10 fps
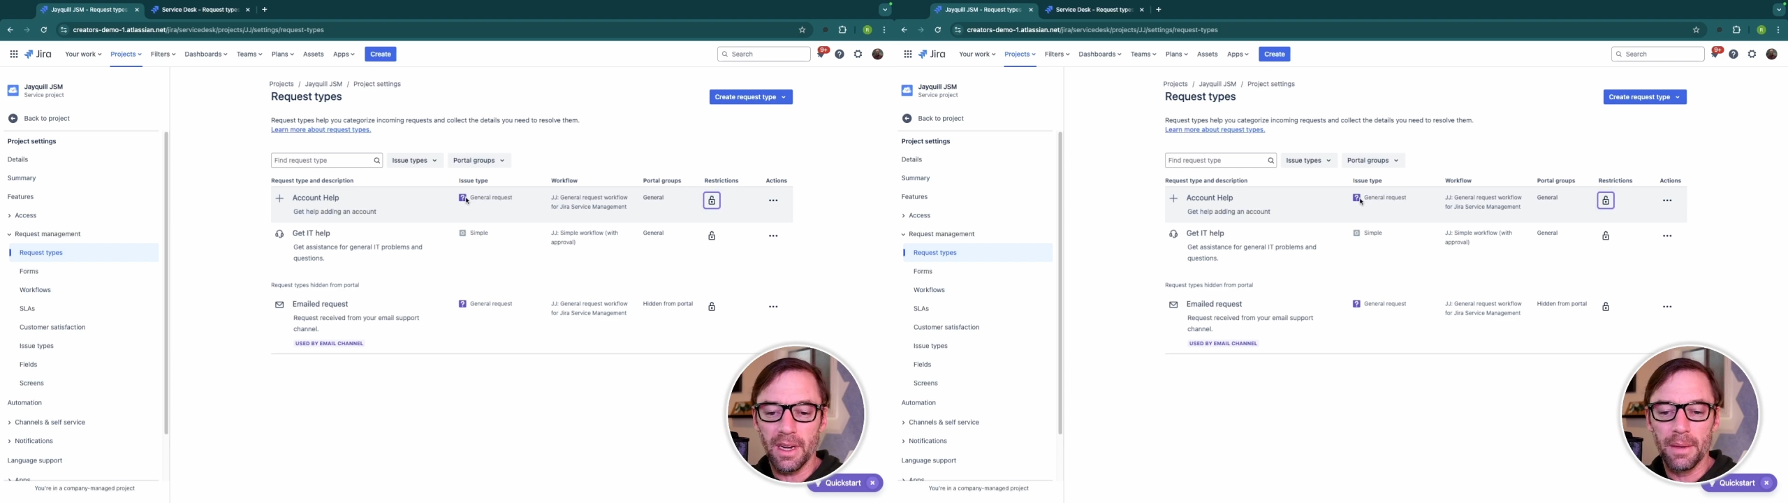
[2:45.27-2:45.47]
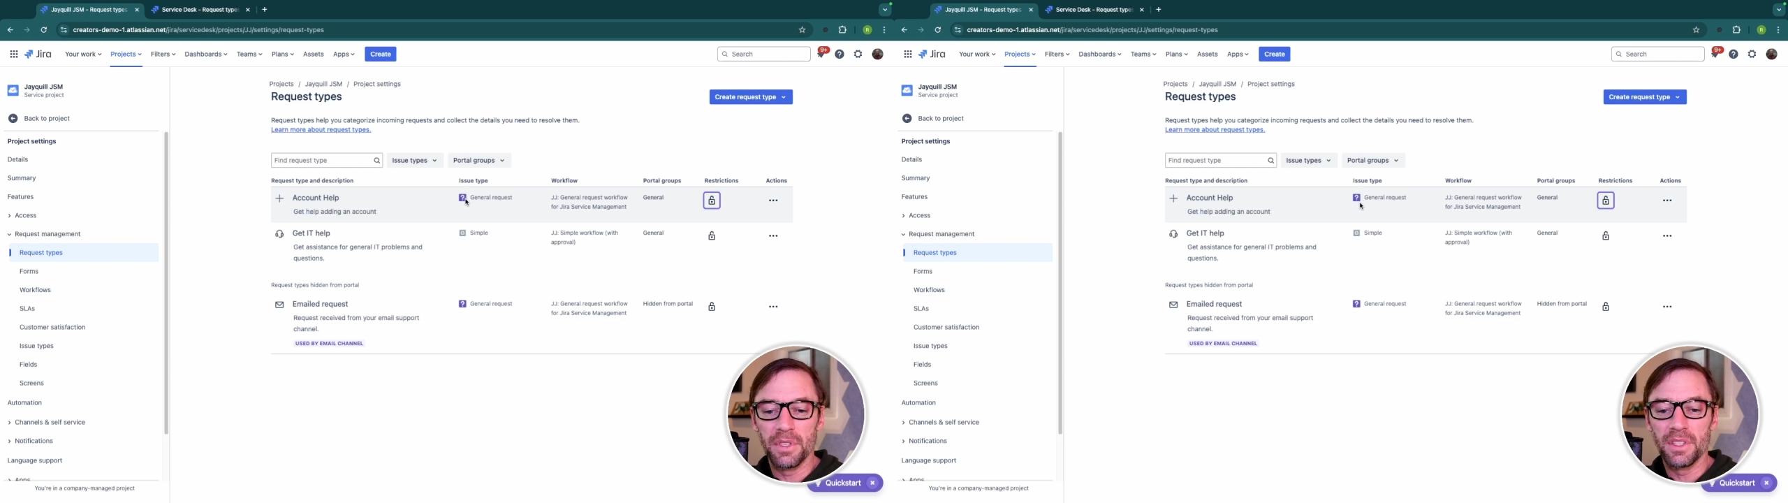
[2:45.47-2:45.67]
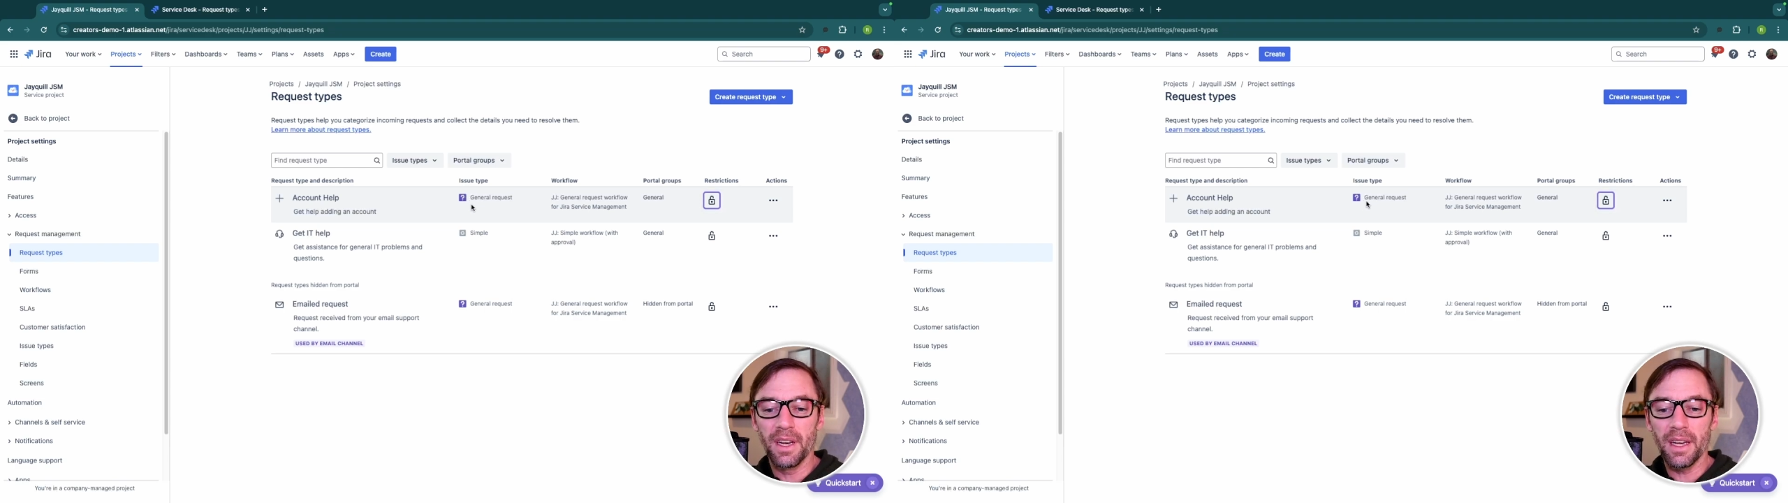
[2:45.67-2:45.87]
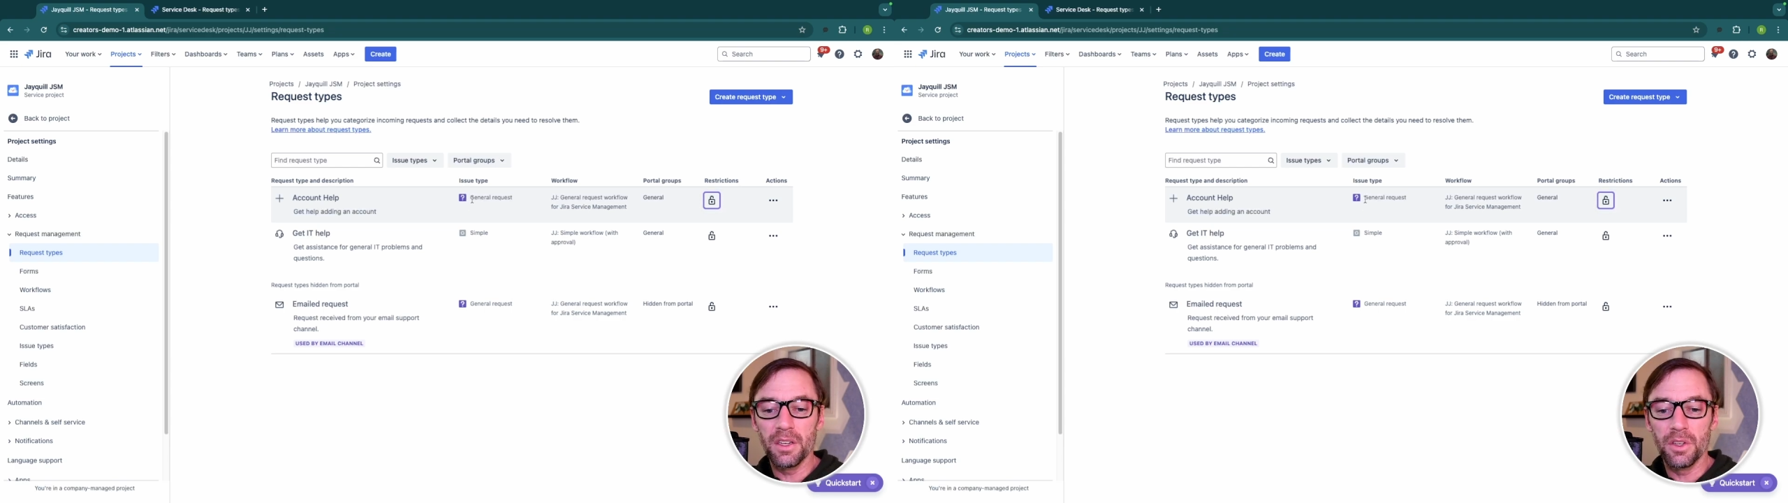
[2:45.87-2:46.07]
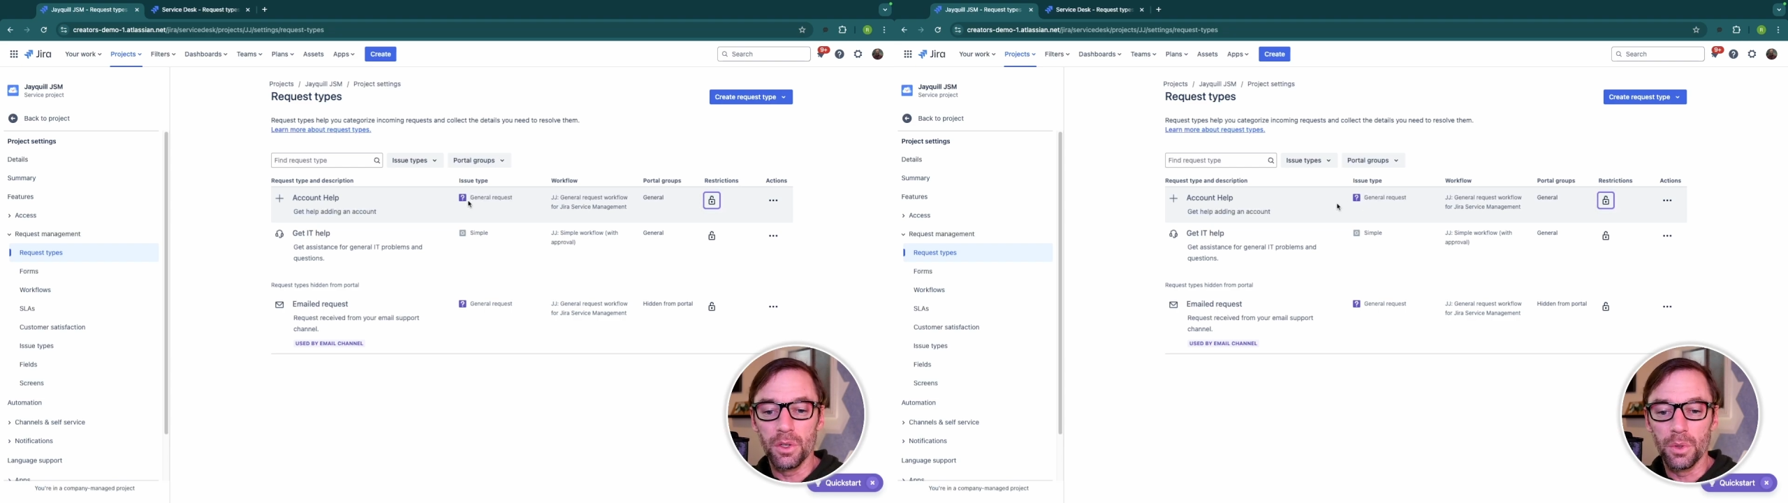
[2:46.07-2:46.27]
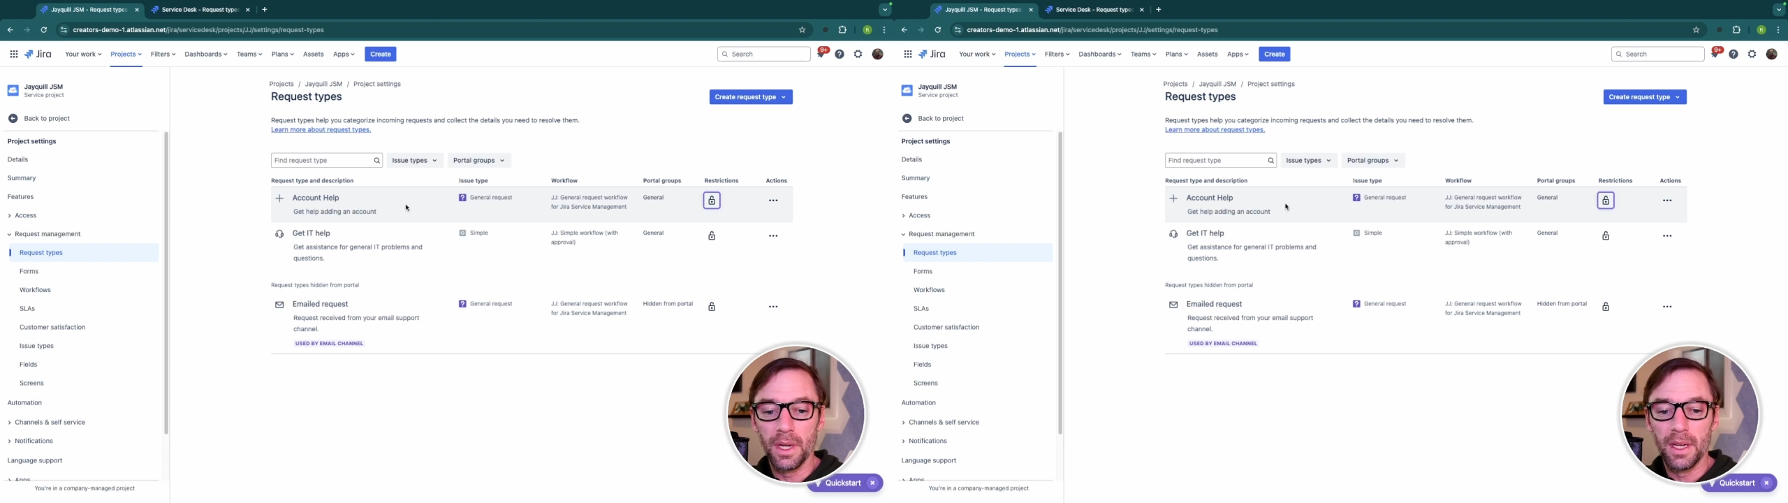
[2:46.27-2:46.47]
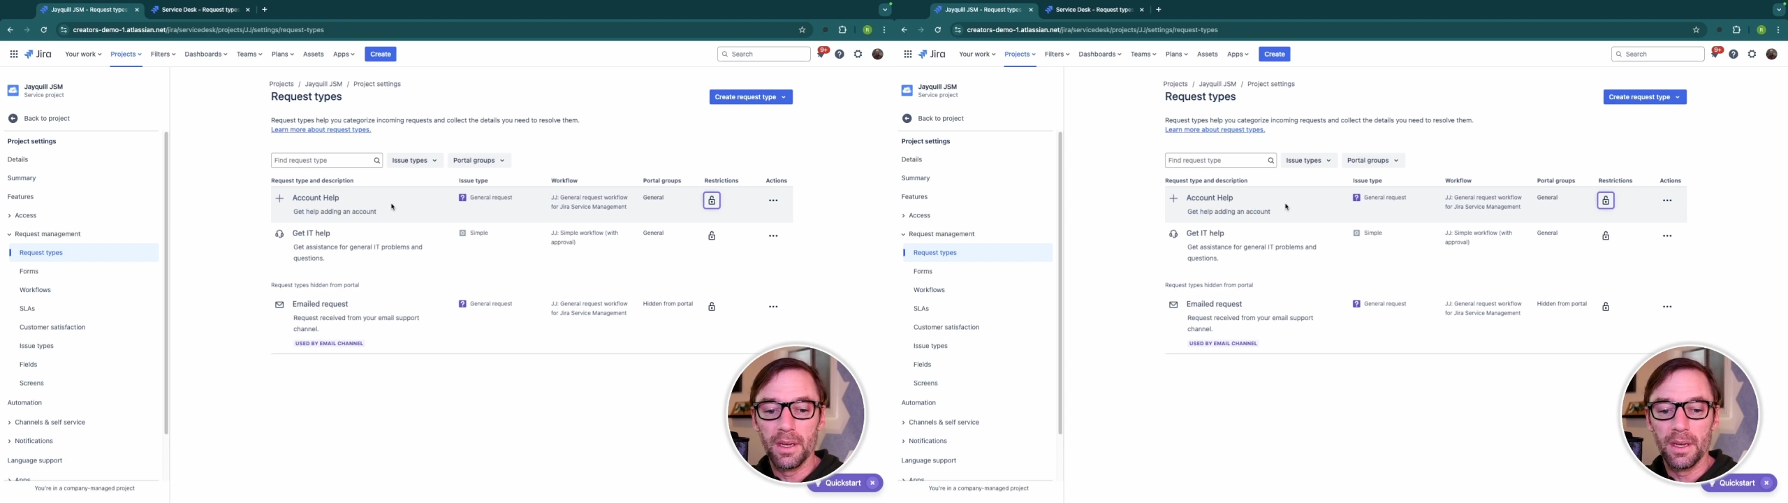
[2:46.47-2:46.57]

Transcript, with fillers: types is connected to.